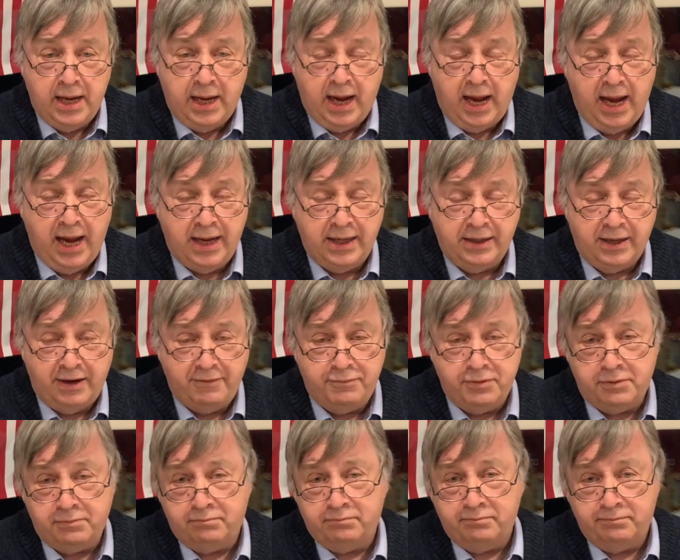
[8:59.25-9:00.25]
And they've
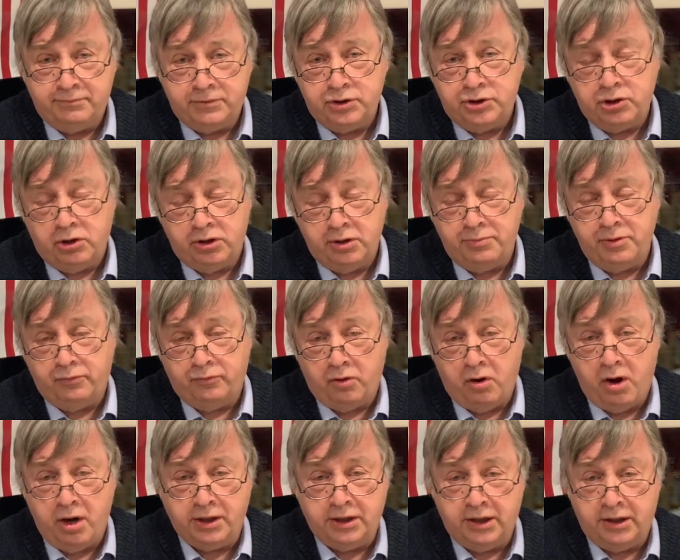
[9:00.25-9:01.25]
been shown to be
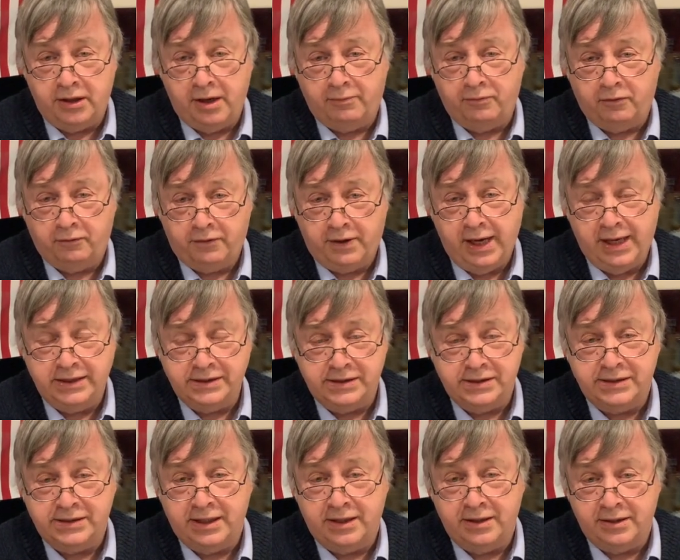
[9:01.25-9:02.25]
wrong in a number of
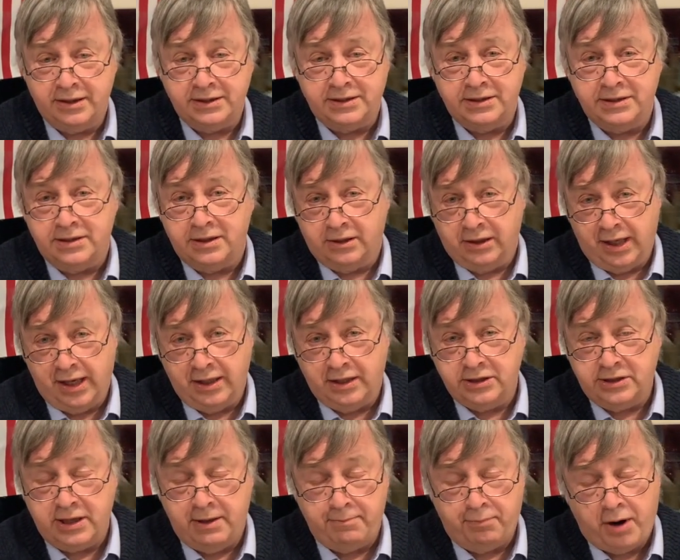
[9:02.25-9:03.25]
cases, and this is the
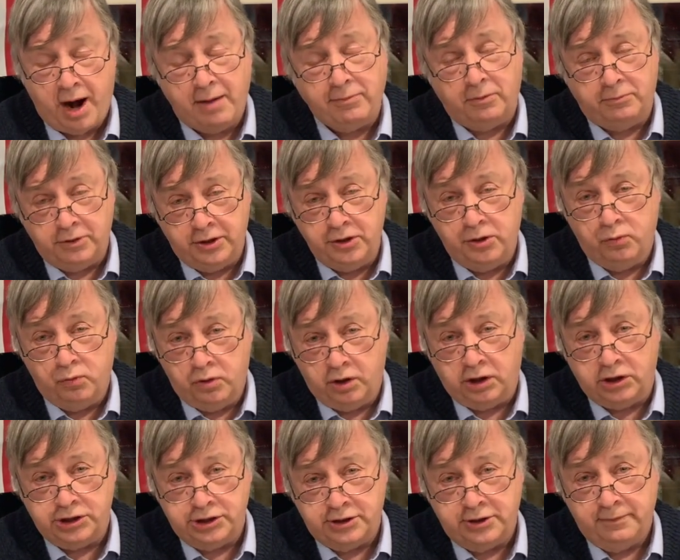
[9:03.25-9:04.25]
latest, and probably the
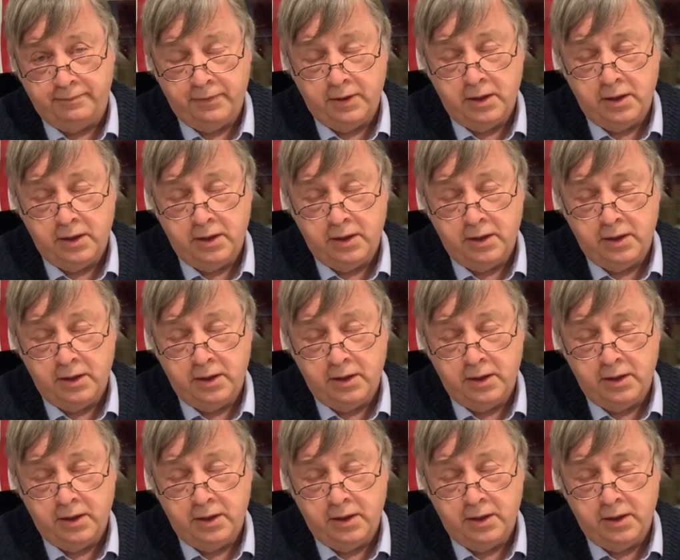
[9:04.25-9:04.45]
worst.